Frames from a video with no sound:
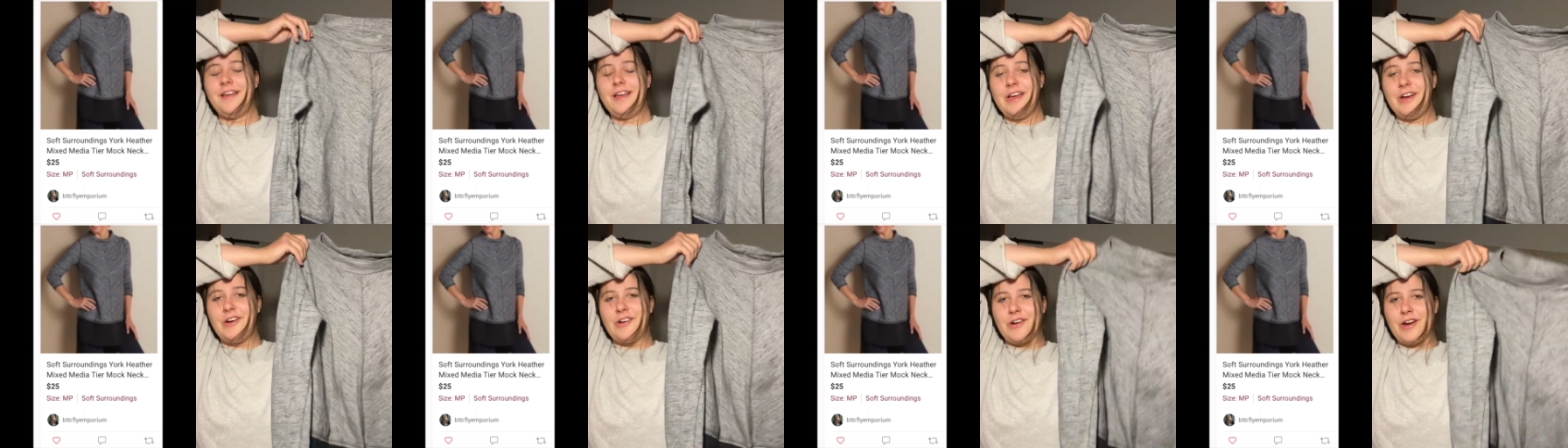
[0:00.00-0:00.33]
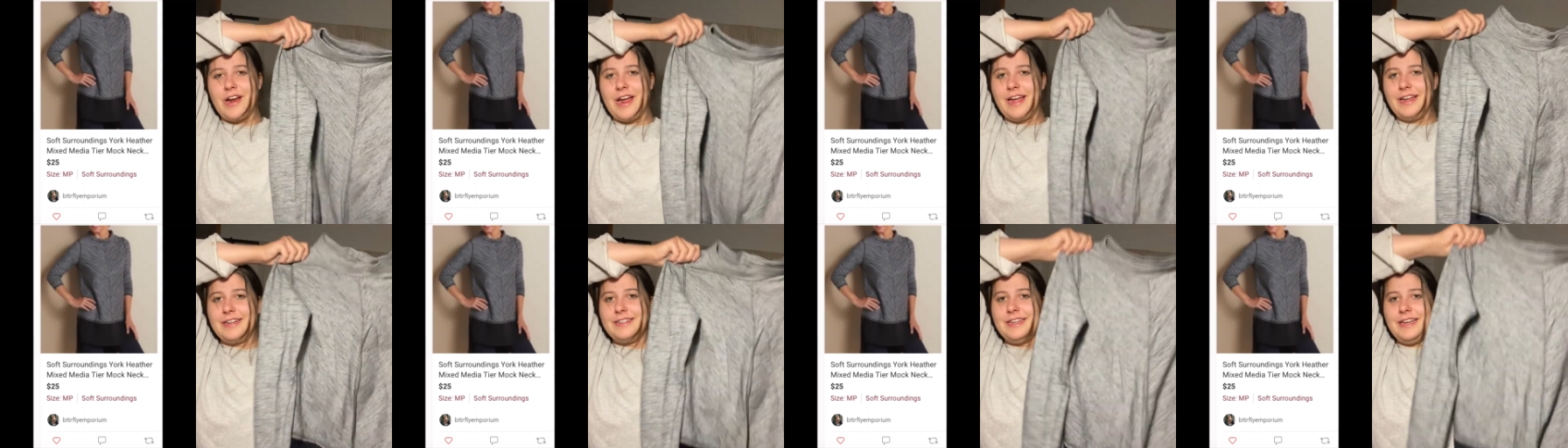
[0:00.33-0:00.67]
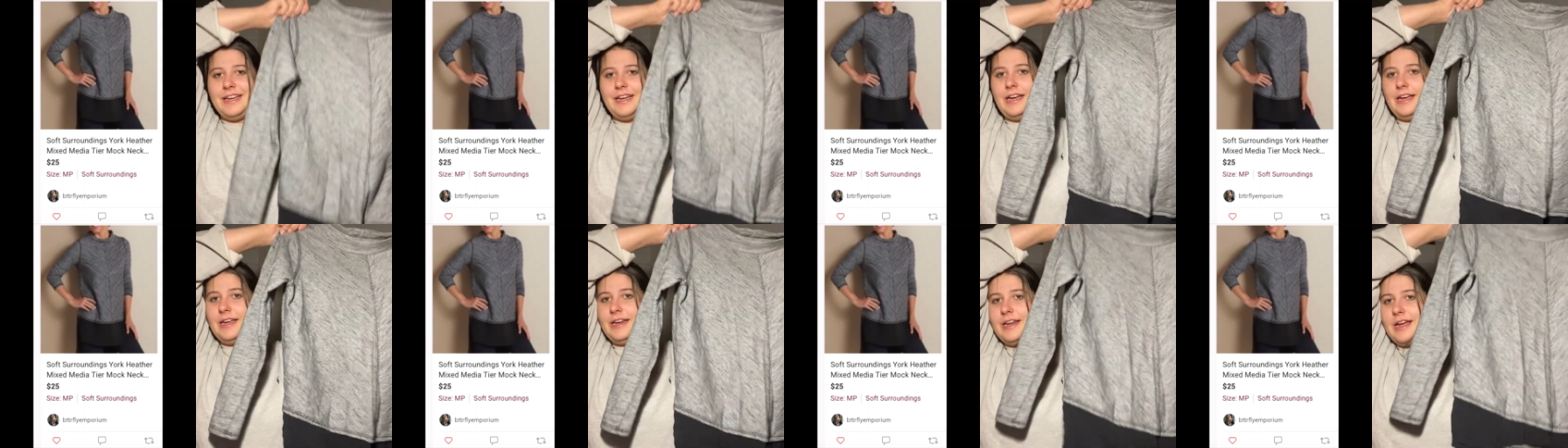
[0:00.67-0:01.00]
or
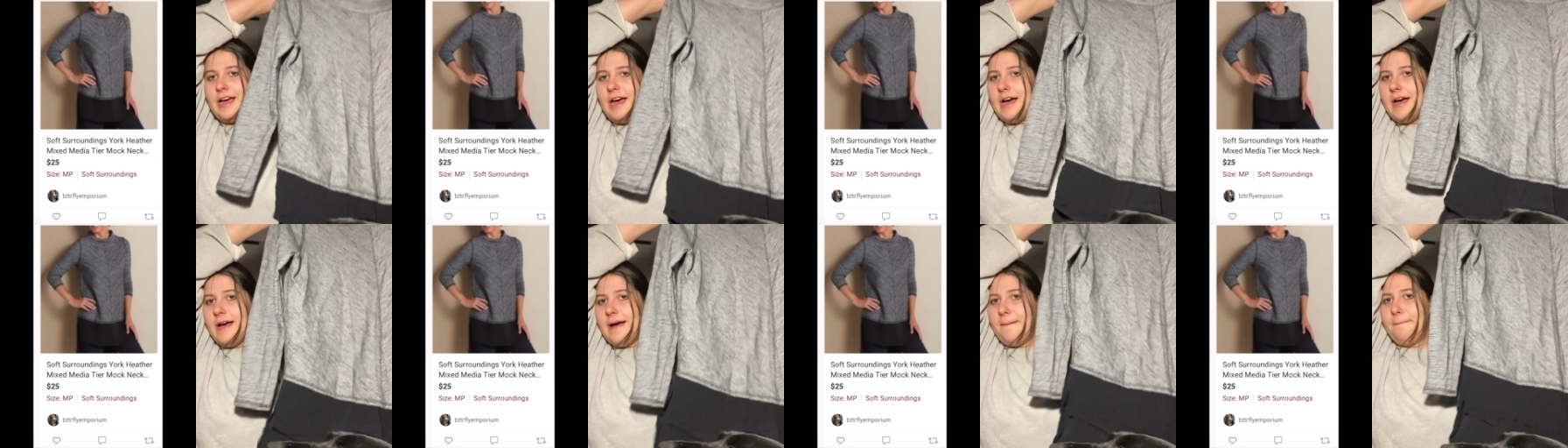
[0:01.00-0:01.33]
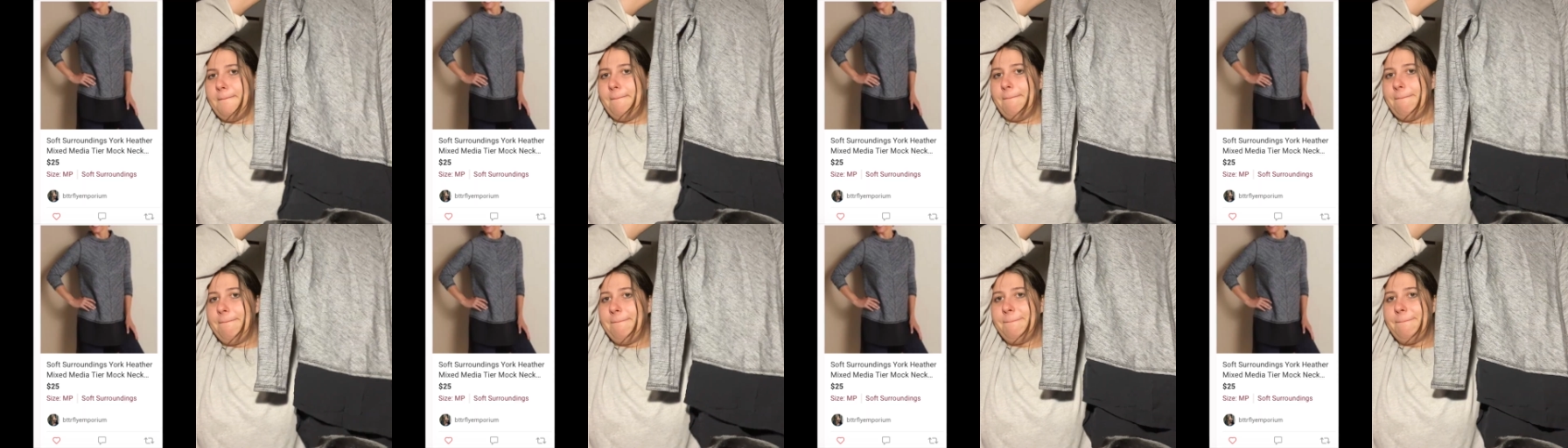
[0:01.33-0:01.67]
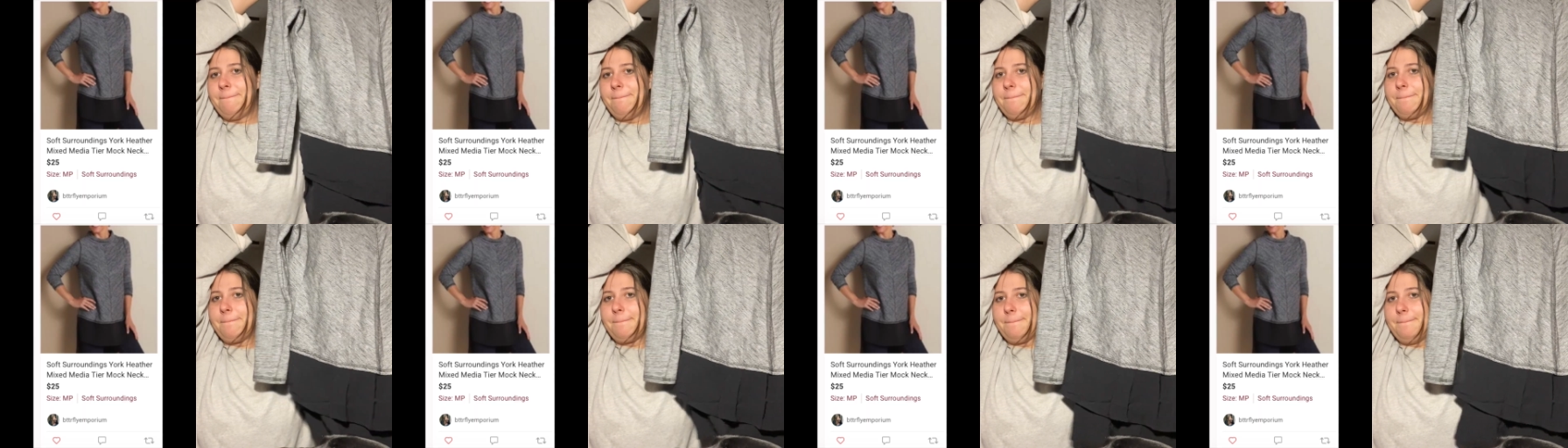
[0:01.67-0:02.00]
18 um
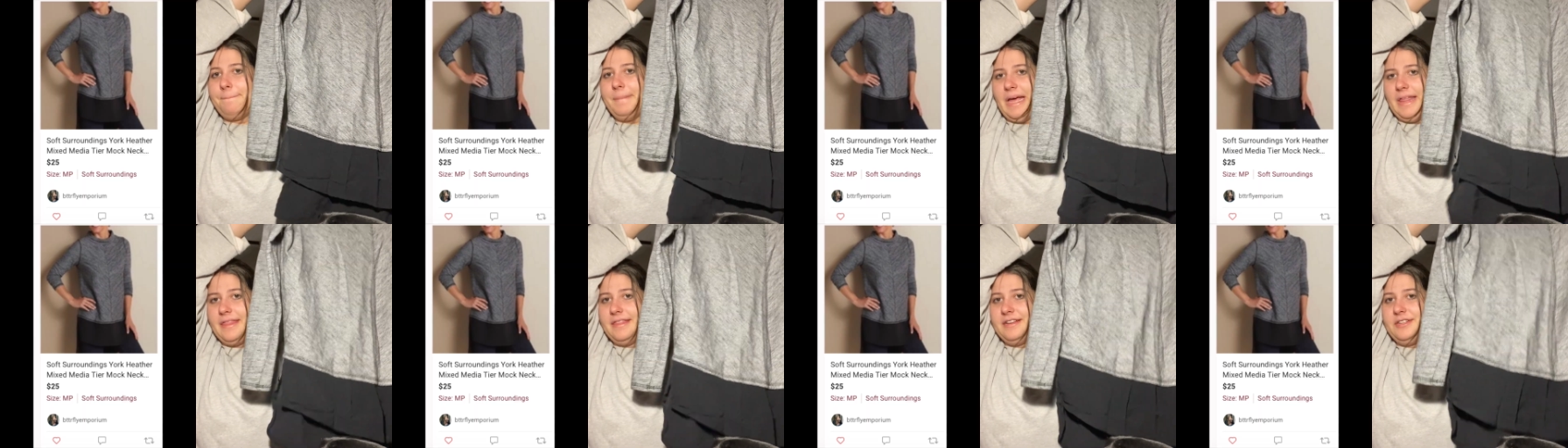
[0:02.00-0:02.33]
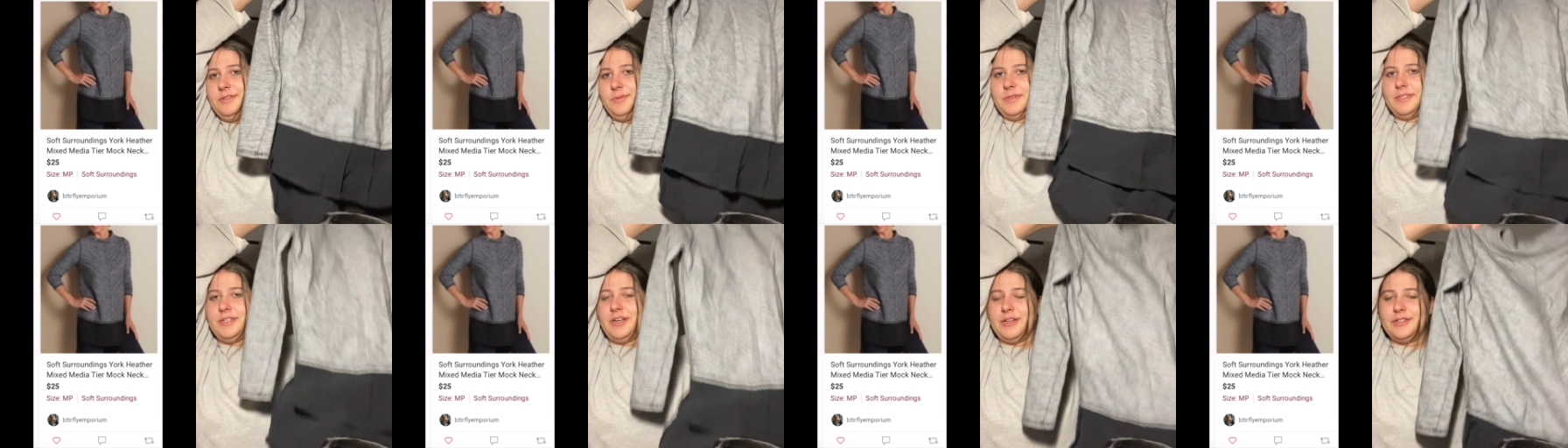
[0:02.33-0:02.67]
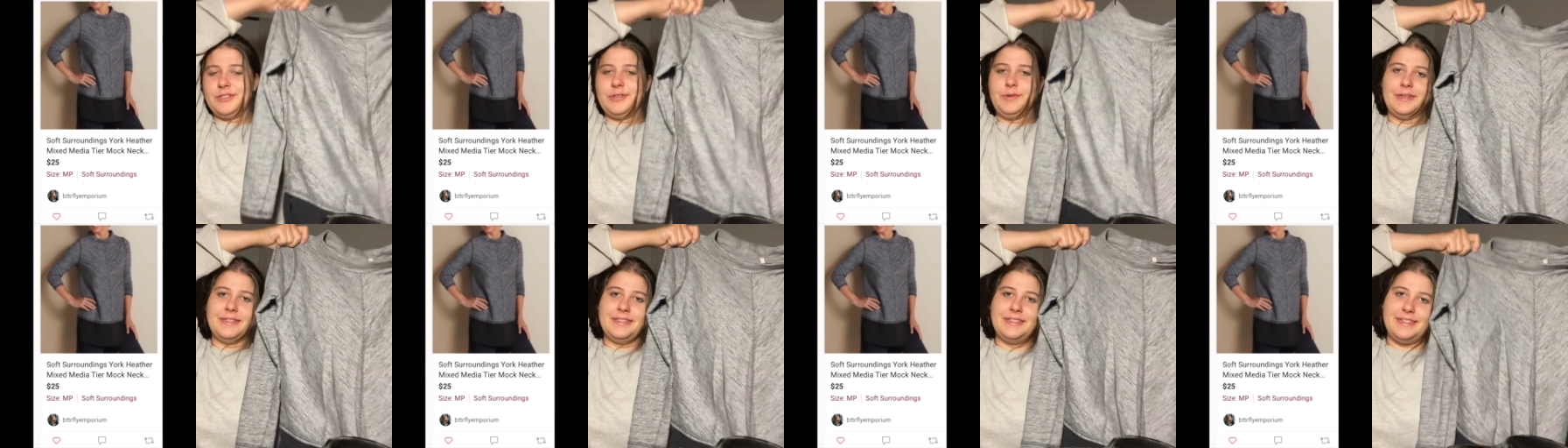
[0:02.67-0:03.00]
but this was
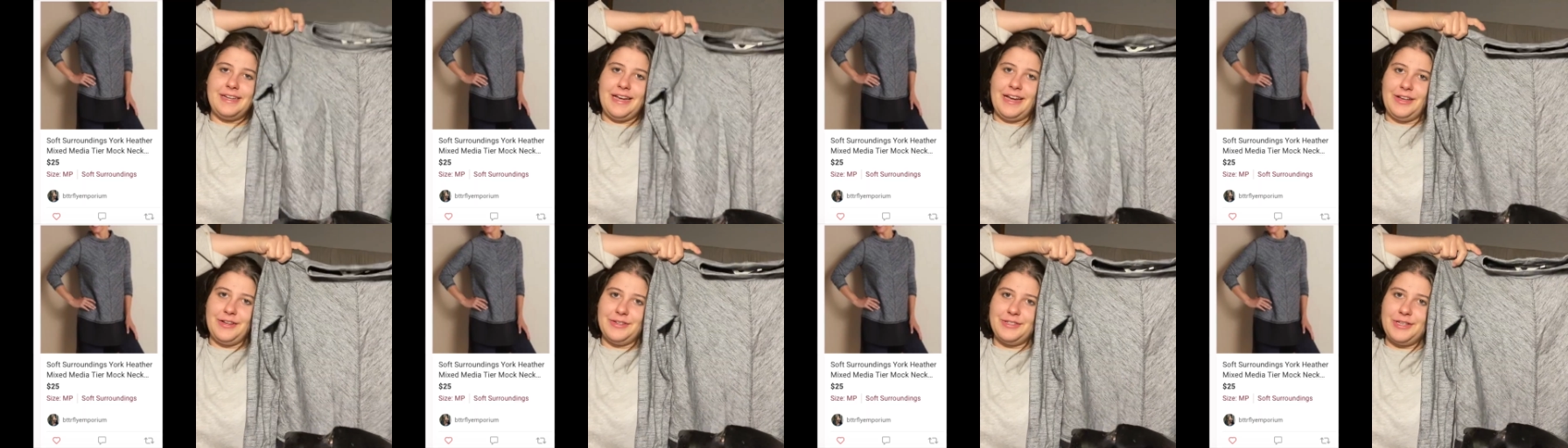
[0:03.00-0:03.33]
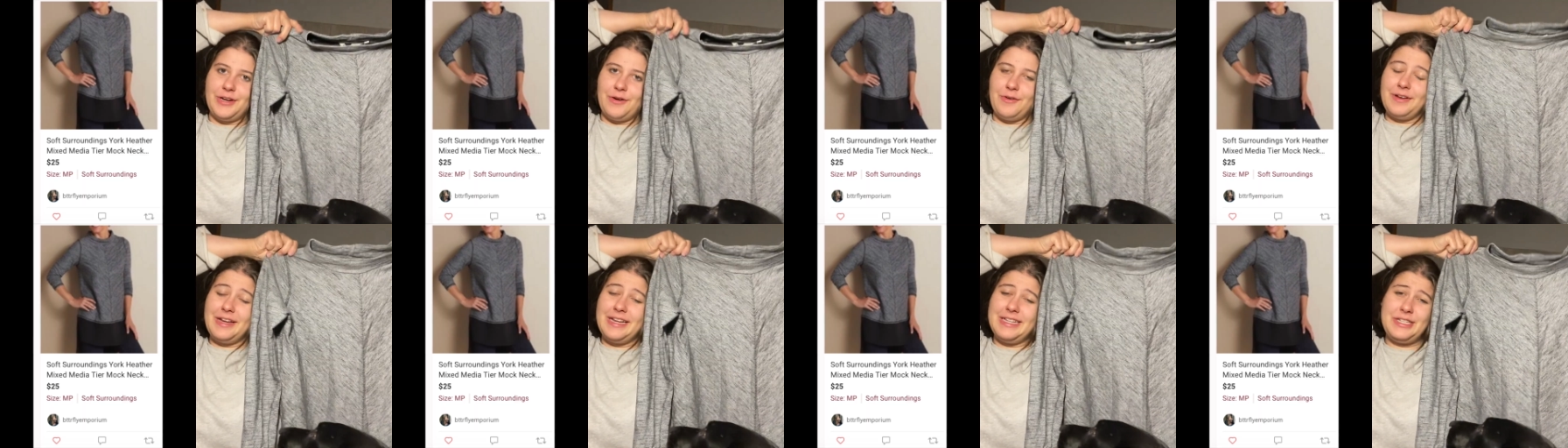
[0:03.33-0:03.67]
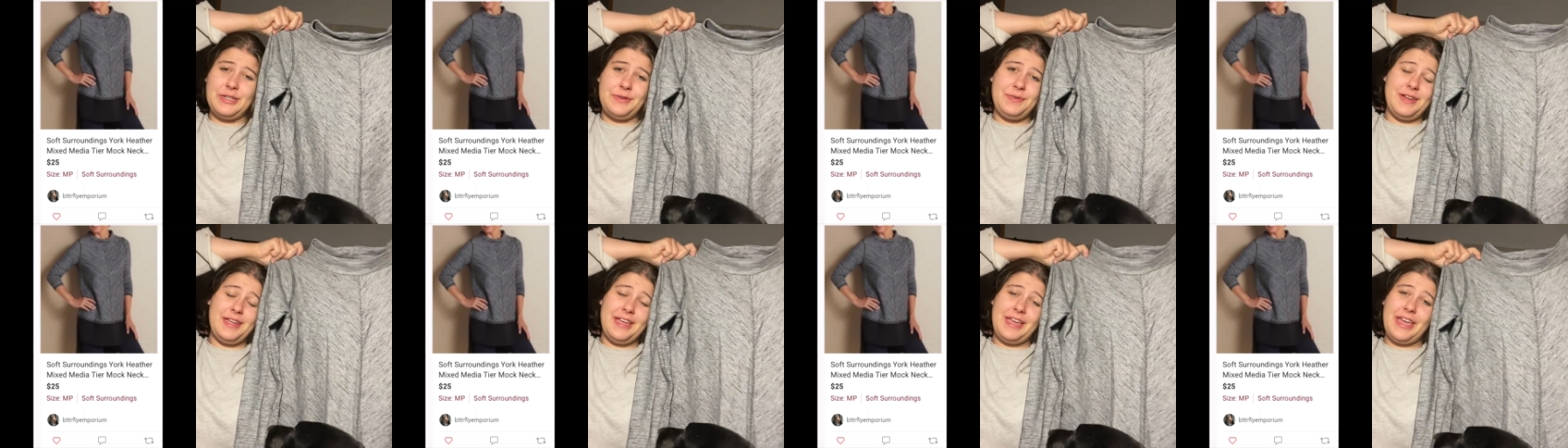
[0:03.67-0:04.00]
also on sale so it's
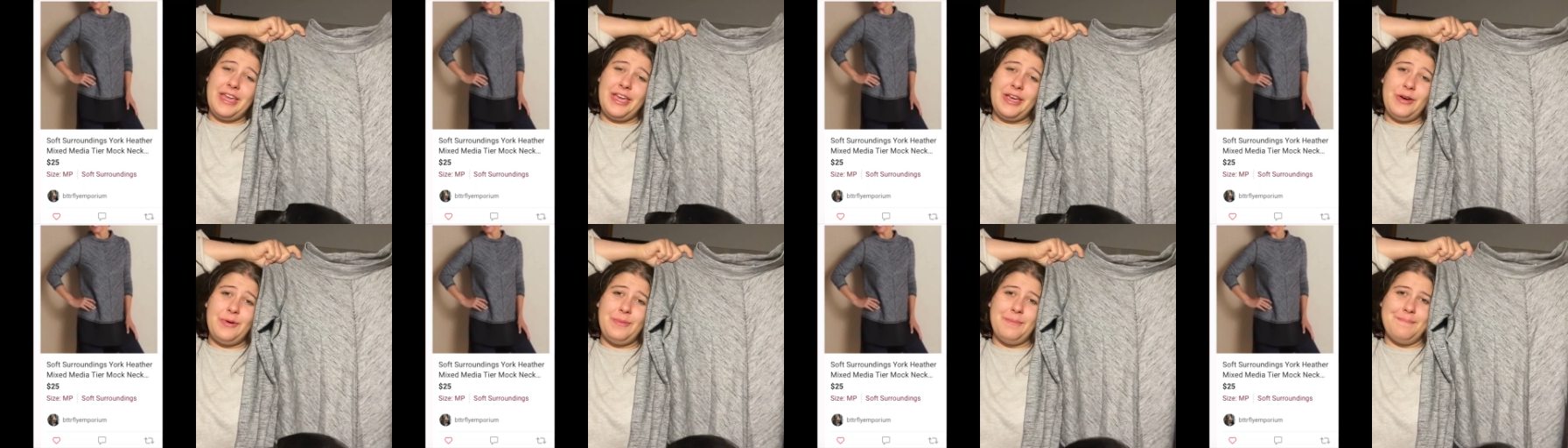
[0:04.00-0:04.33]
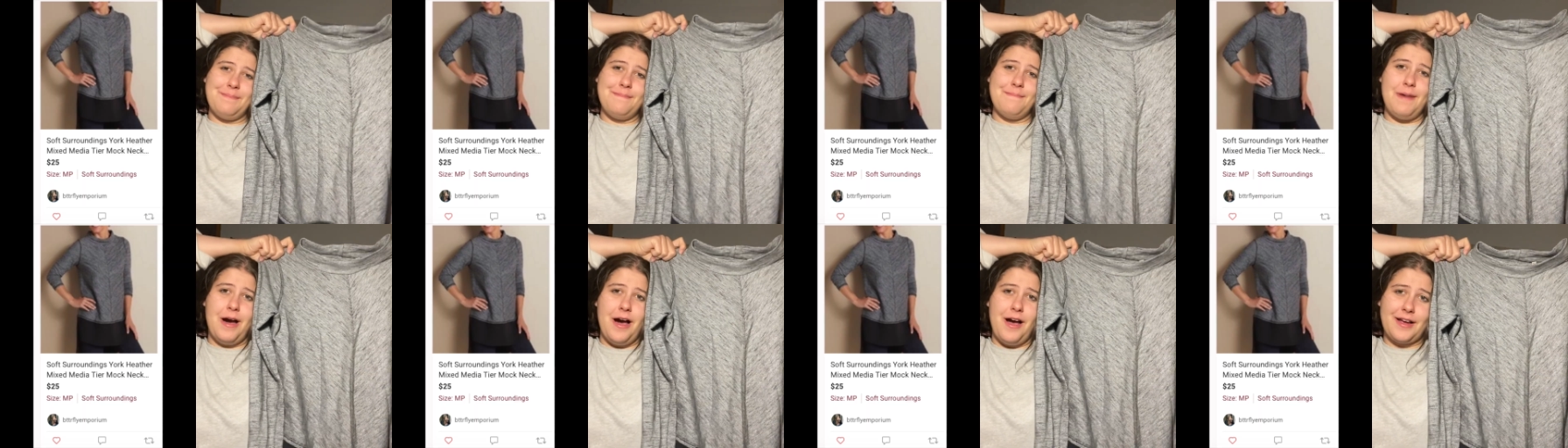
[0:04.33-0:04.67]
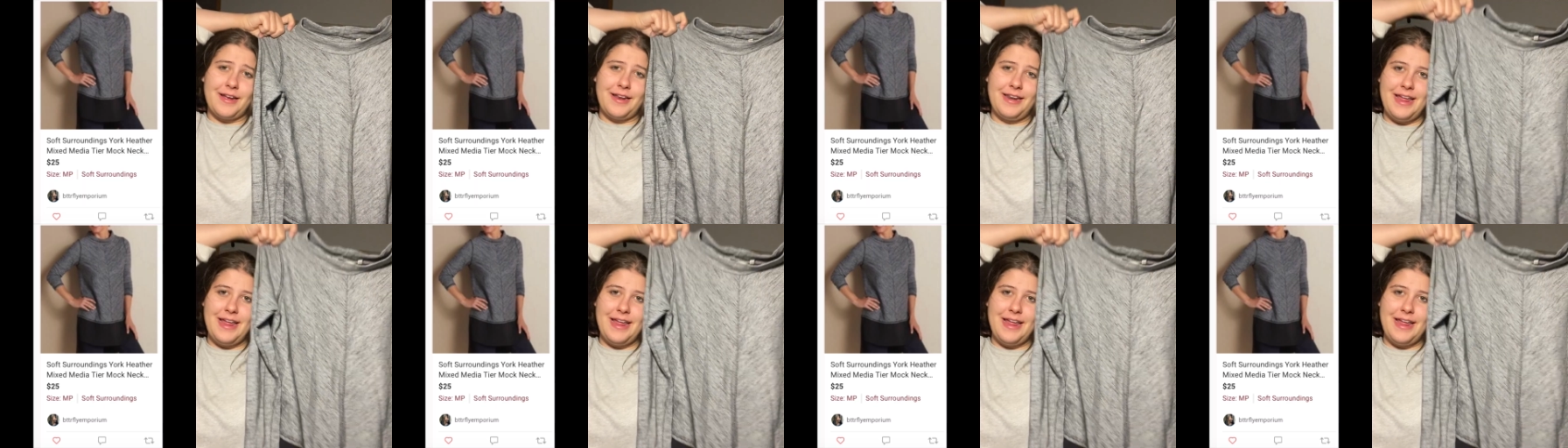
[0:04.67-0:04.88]
a really cute mock